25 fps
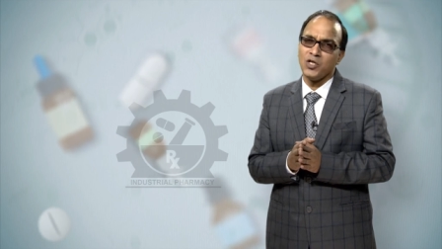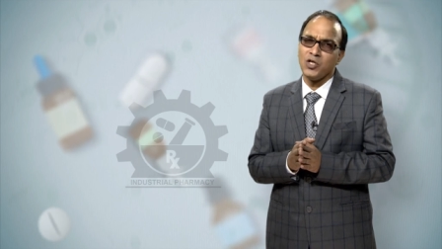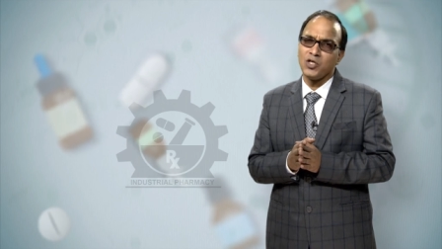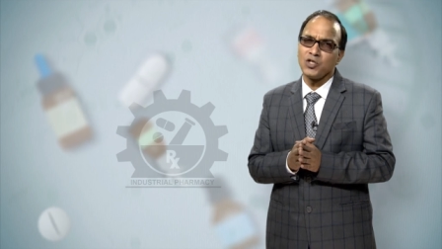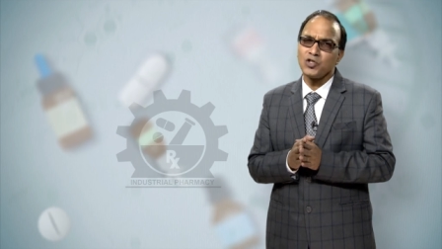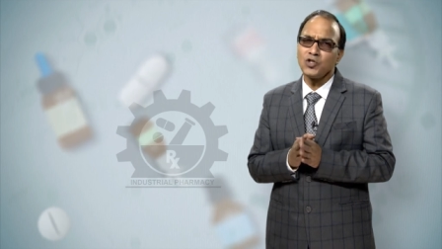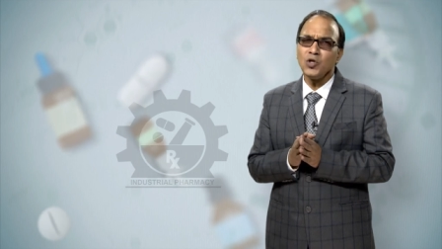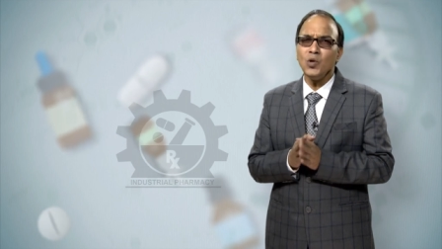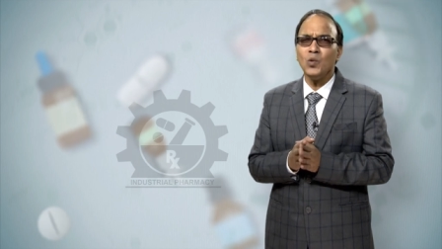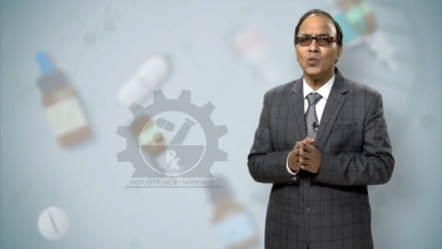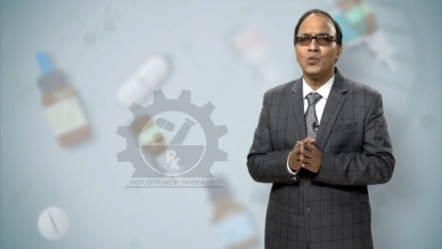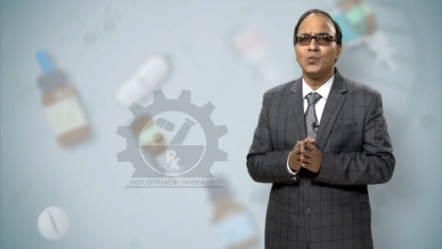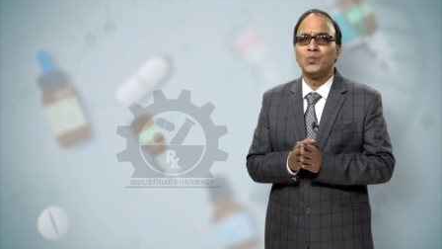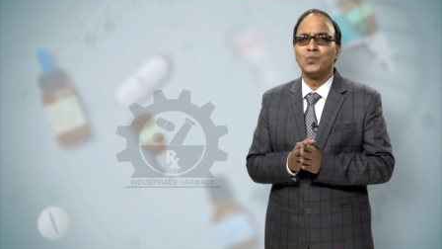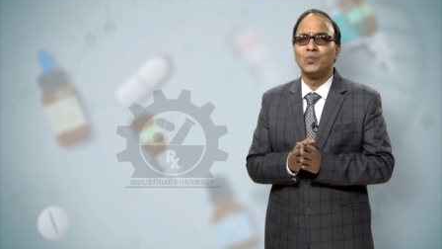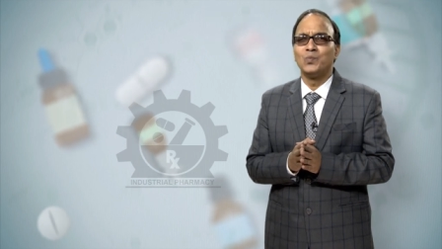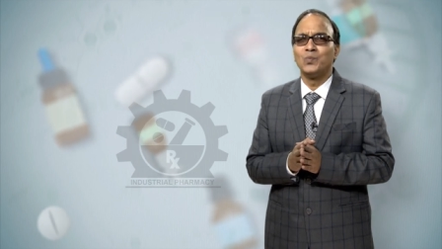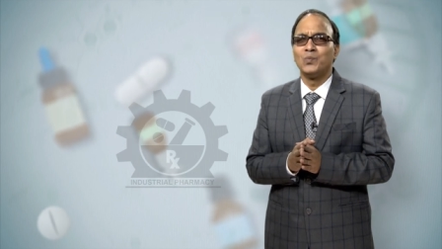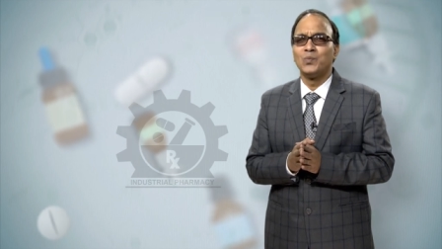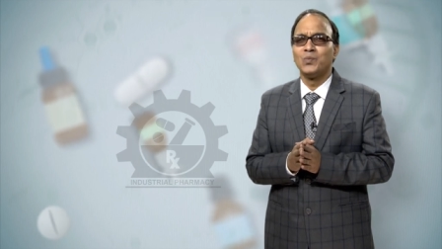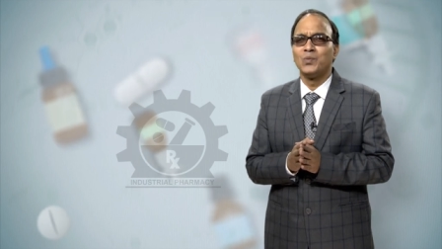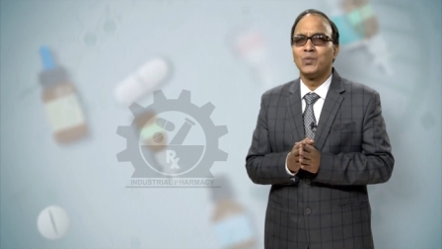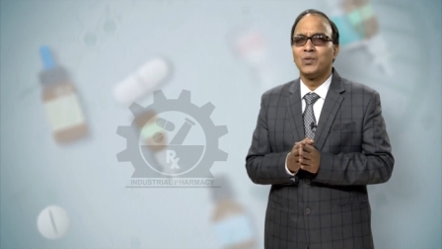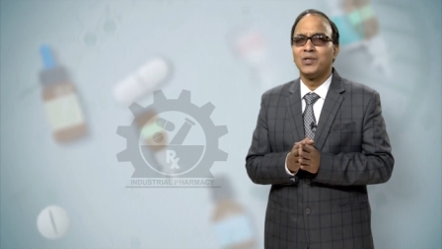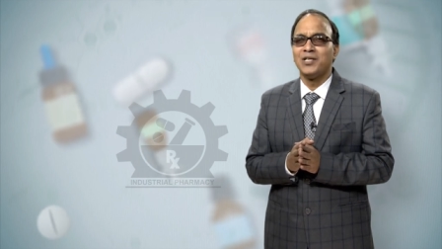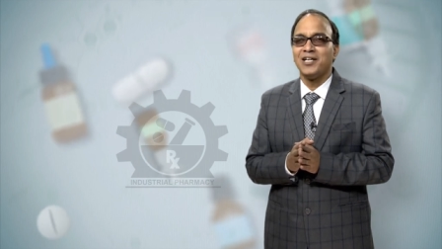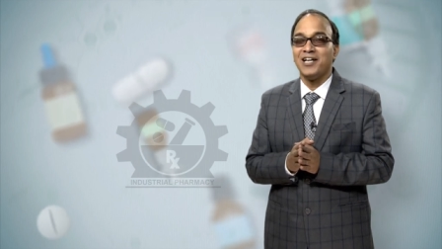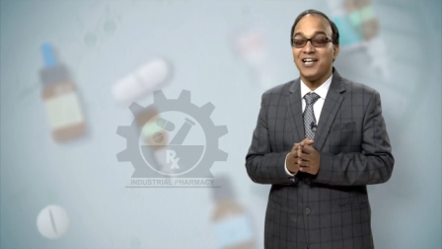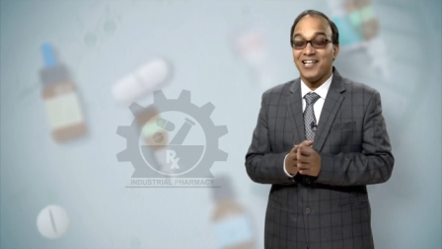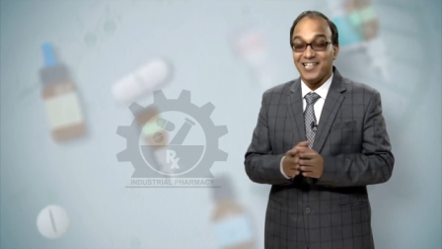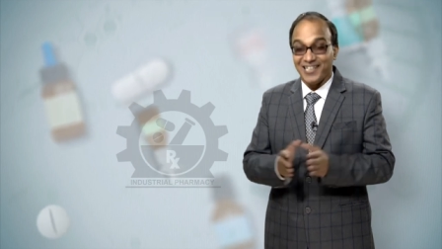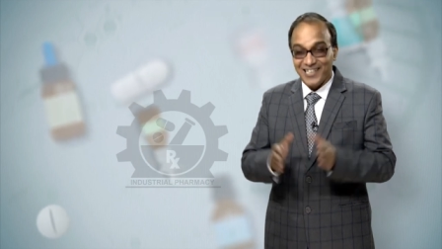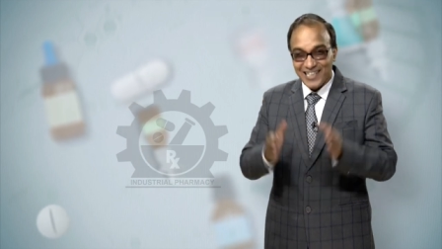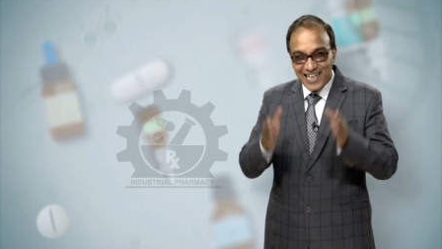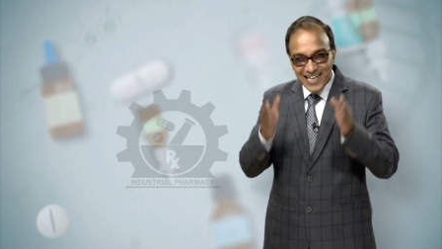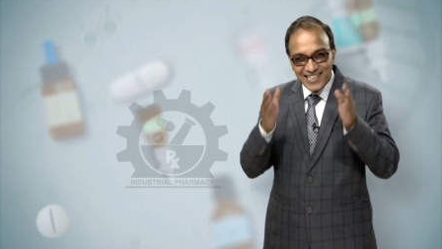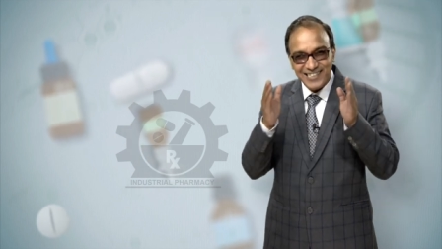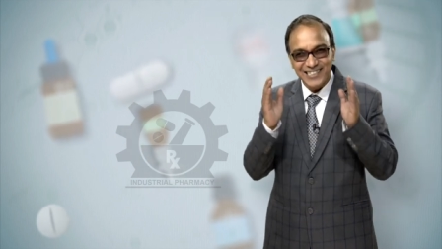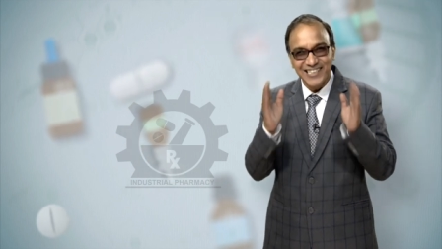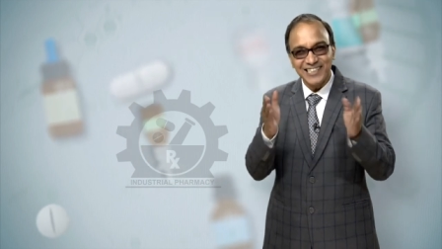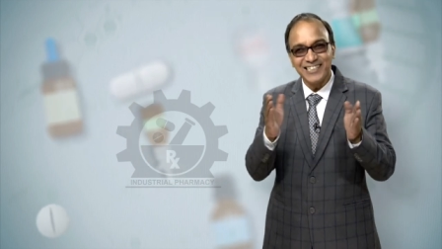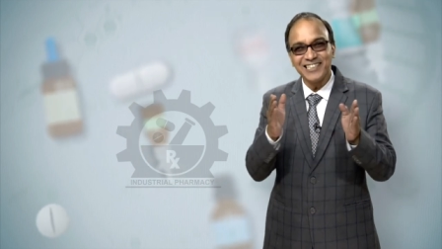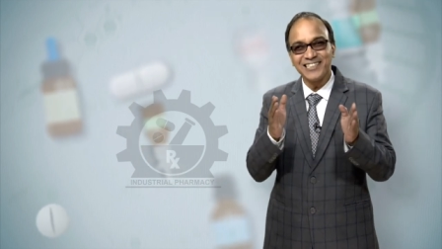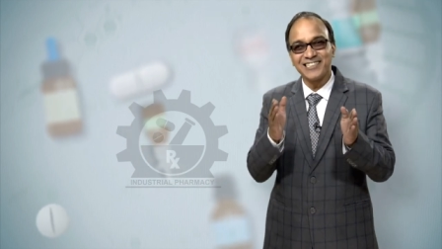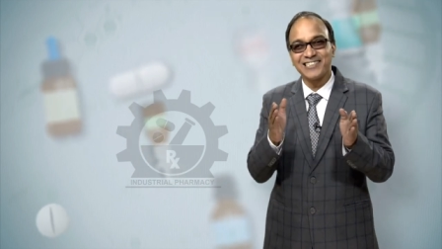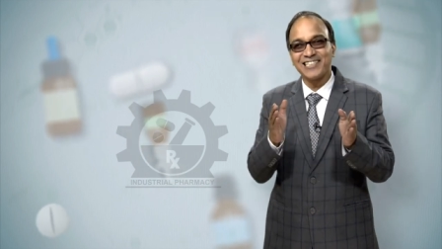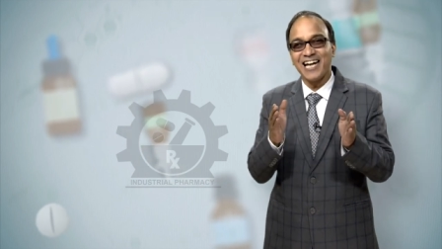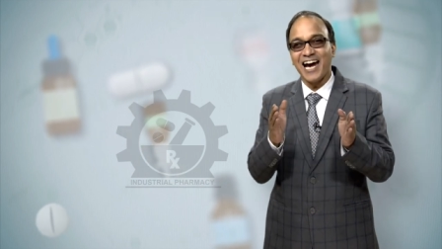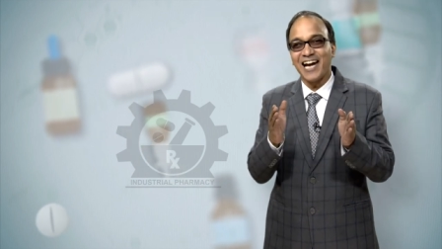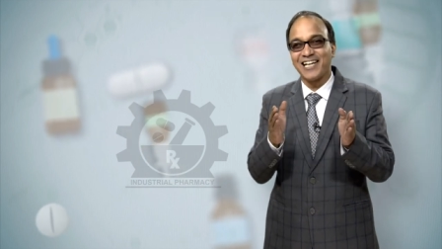So, let's get
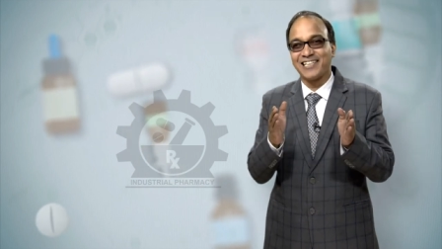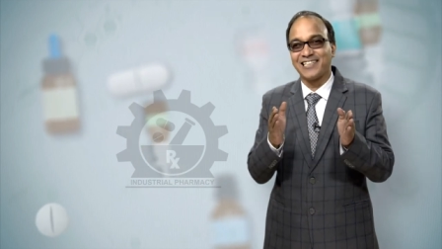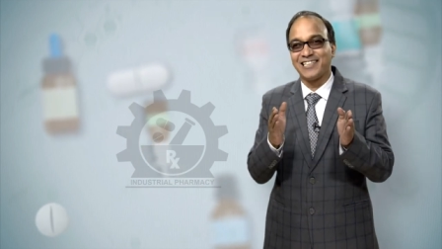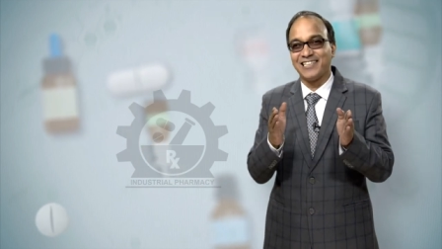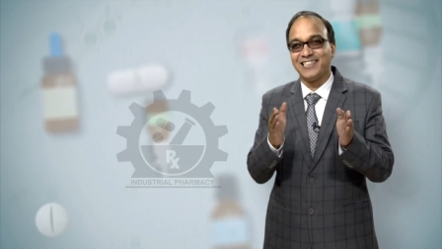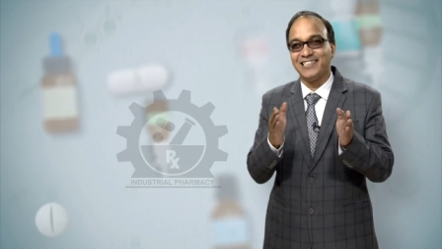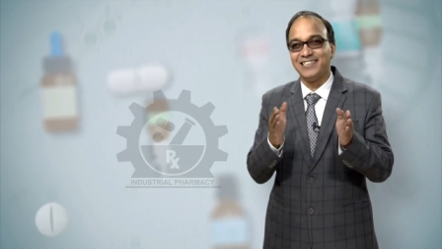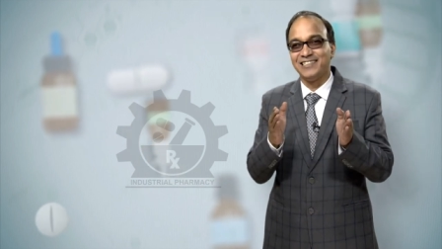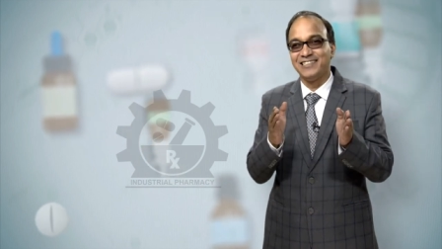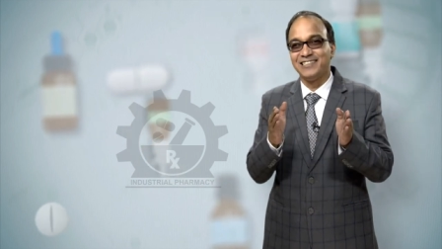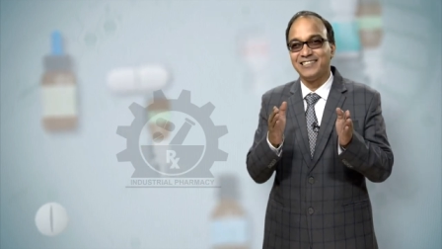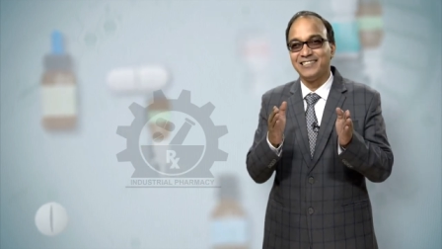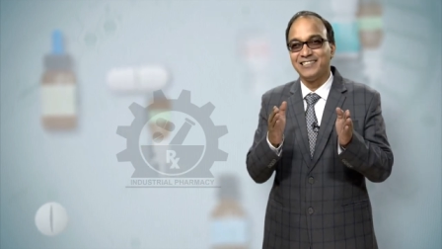started